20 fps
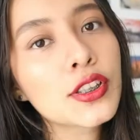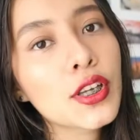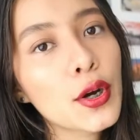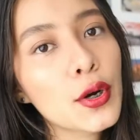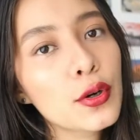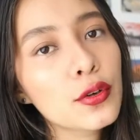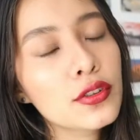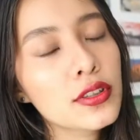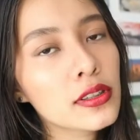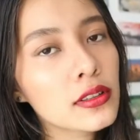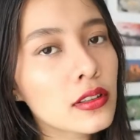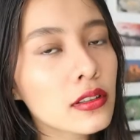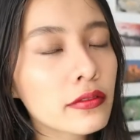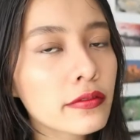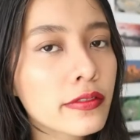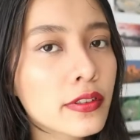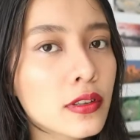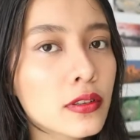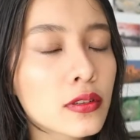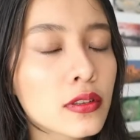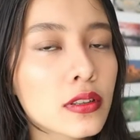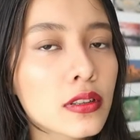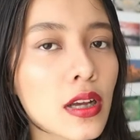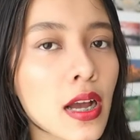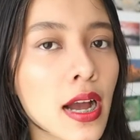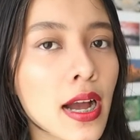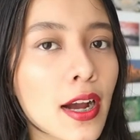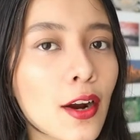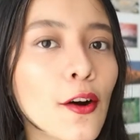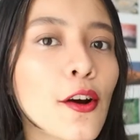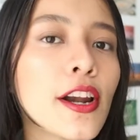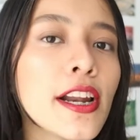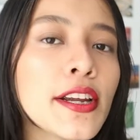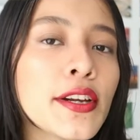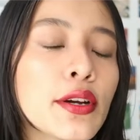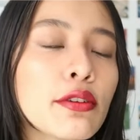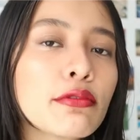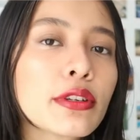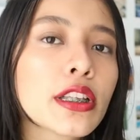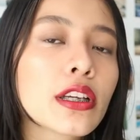So don't confuse
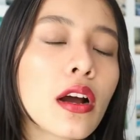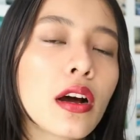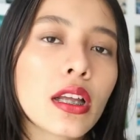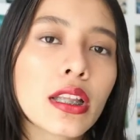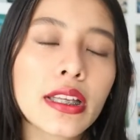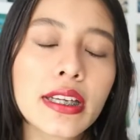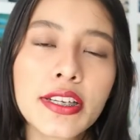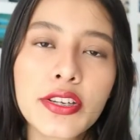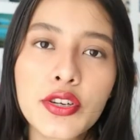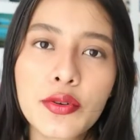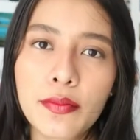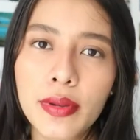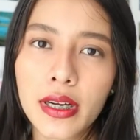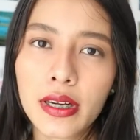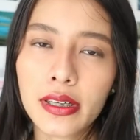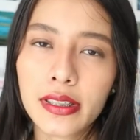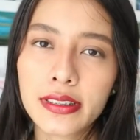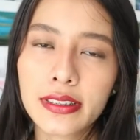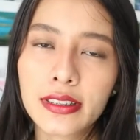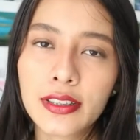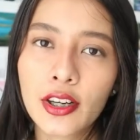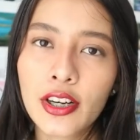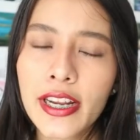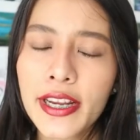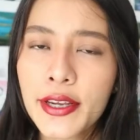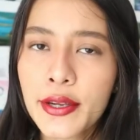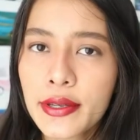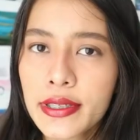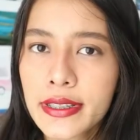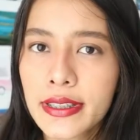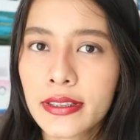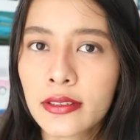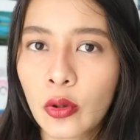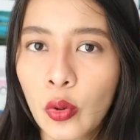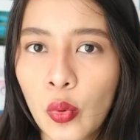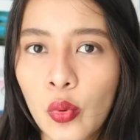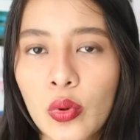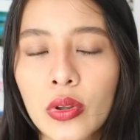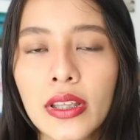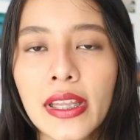colegio with college, because colegio is a
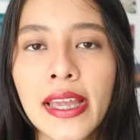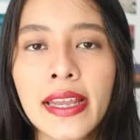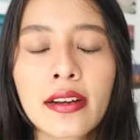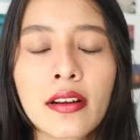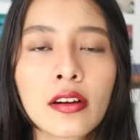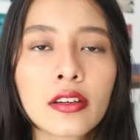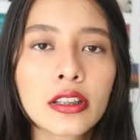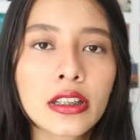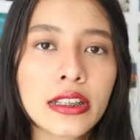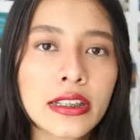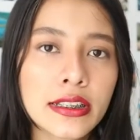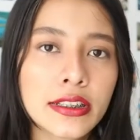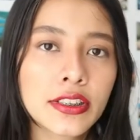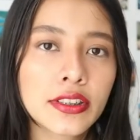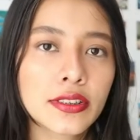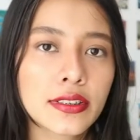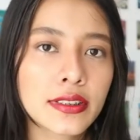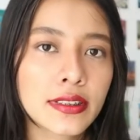school and college